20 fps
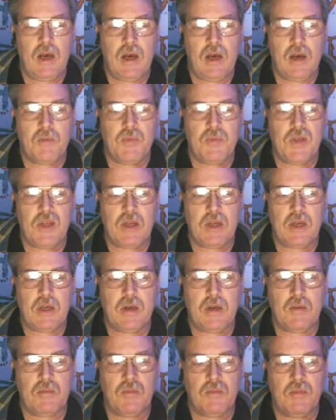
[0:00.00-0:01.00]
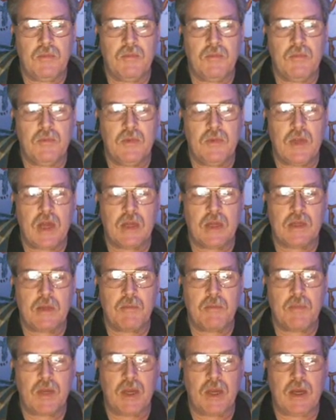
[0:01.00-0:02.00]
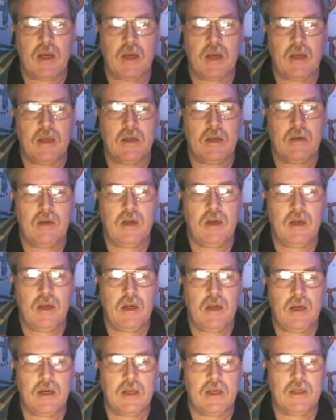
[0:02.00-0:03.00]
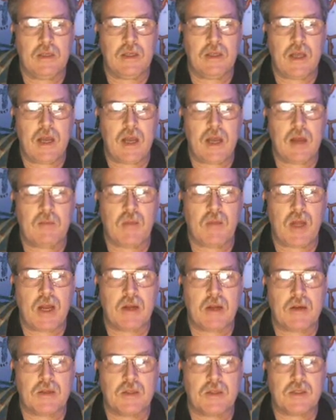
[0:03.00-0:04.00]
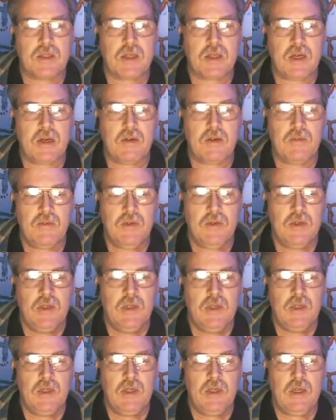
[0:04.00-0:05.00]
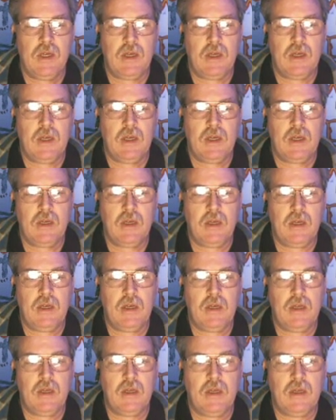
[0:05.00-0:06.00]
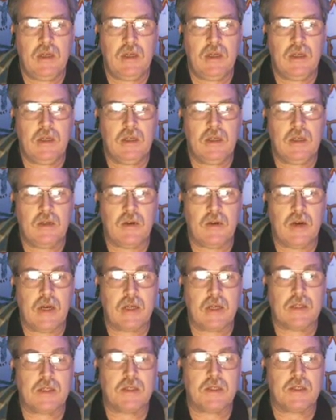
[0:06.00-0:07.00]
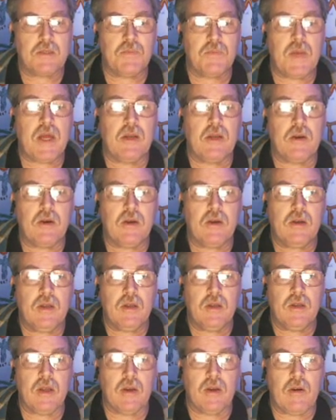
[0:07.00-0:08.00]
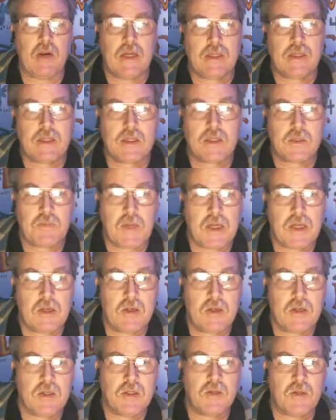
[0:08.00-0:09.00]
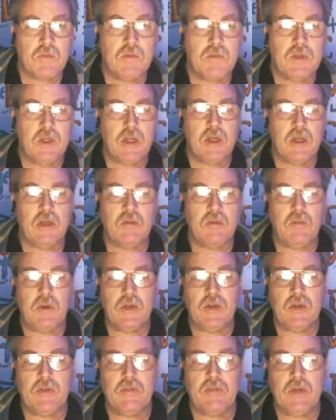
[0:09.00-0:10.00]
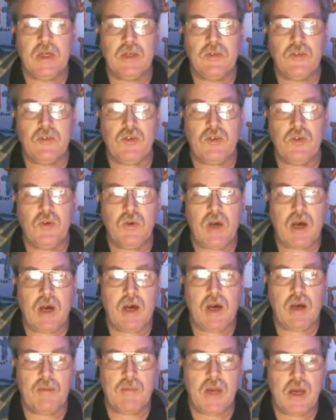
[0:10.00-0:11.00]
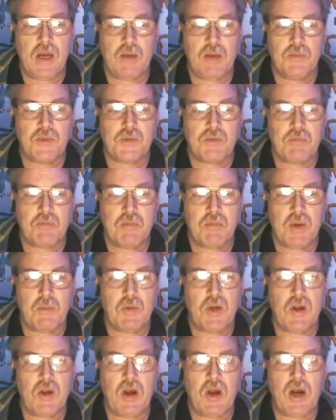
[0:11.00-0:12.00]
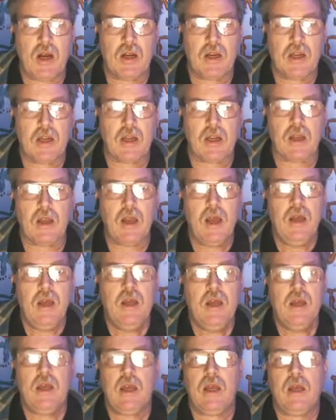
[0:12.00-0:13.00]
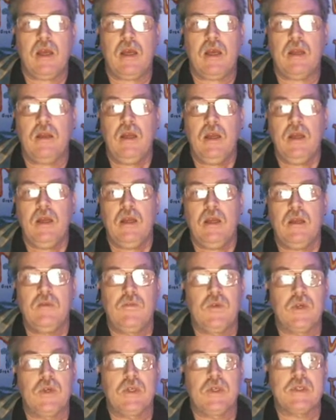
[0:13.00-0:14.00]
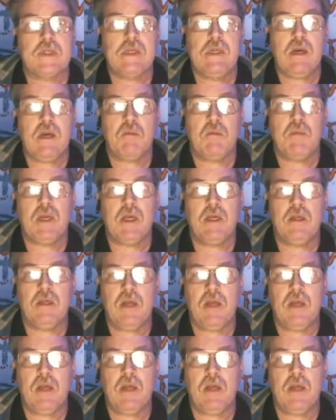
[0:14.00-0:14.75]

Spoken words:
peek. I'm not that big on the ad blocker stuff. And the Great Suspender. The Great Suspender is a really good one to read too. Helps with memory hogging. And if you can see how many